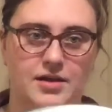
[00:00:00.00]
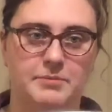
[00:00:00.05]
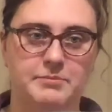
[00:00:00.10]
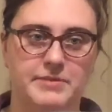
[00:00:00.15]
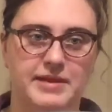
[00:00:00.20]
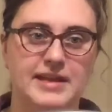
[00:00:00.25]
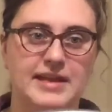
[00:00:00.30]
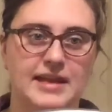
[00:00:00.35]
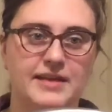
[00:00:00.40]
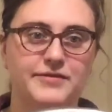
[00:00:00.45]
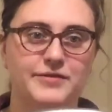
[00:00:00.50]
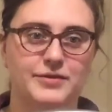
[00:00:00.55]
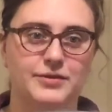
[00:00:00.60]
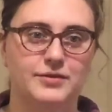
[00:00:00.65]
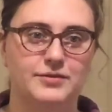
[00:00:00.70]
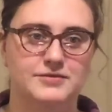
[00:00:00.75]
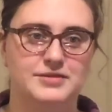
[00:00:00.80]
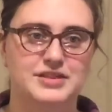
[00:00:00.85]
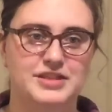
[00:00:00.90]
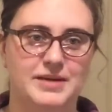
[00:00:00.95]
A
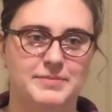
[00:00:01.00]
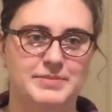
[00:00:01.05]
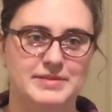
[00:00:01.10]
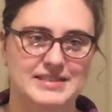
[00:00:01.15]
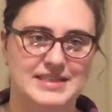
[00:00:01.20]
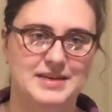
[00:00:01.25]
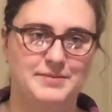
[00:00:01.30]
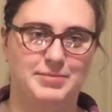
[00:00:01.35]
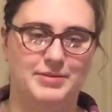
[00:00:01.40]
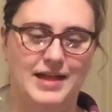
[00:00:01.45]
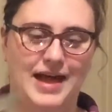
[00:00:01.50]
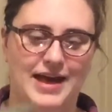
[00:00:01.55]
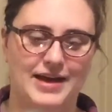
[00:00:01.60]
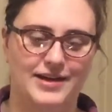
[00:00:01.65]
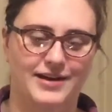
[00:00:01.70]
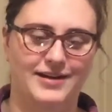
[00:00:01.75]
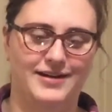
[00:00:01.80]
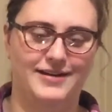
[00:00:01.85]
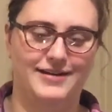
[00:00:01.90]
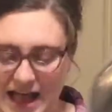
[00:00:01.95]
medieval chip and dip
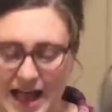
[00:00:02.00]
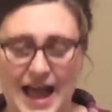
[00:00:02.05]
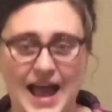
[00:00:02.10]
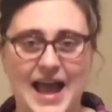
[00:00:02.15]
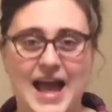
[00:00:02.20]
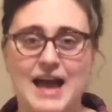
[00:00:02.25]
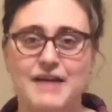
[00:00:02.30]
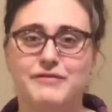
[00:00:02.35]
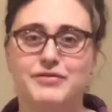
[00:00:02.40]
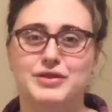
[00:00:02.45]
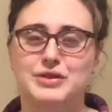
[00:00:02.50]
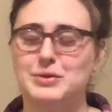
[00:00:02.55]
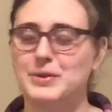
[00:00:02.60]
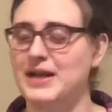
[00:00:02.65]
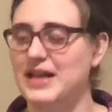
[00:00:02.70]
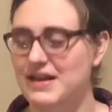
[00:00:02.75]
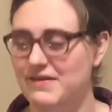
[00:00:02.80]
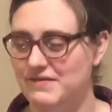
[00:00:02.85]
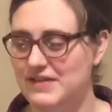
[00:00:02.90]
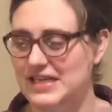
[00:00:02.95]
platter. I have
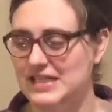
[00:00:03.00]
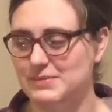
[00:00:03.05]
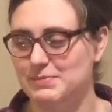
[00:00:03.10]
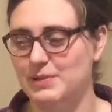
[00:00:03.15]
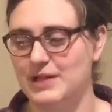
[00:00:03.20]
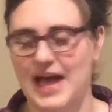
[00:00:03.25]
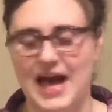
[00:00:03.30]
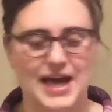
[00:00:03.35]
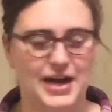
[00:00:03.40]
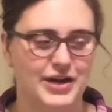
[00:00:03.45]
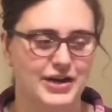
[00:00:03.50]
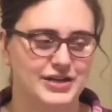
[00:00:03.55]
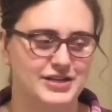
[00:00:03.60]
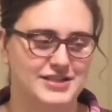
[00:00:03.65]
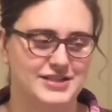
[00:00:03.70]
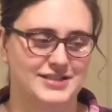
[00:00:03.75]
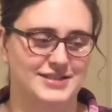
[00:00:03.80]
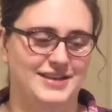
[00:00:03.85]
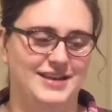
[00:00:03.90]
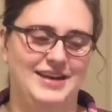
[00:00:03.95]
three of these platters.
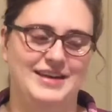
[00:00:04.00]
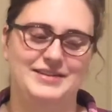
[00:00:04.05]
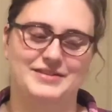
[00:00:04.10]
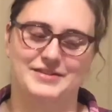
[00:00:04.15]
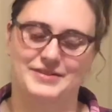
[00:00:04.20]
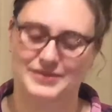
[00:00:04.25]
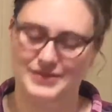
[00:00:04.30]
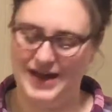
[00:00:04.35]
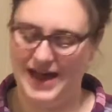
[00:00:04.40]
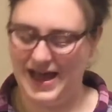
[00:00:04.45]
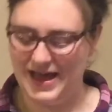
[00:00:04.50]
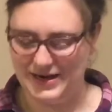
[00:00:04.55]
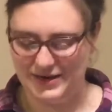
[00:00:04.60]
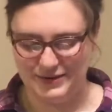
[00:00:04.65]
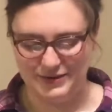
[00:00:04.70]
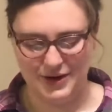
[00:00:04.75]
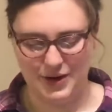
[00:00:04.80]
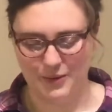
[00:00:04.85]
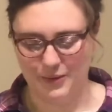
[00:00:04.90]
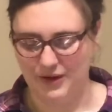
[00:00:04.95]
I
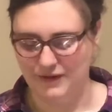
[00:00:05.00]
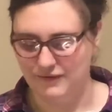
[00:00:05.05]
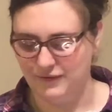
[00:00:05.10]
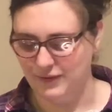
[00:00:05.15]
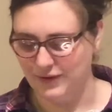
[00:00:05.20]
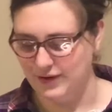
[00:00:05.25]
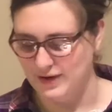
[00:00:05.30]
don't know what for.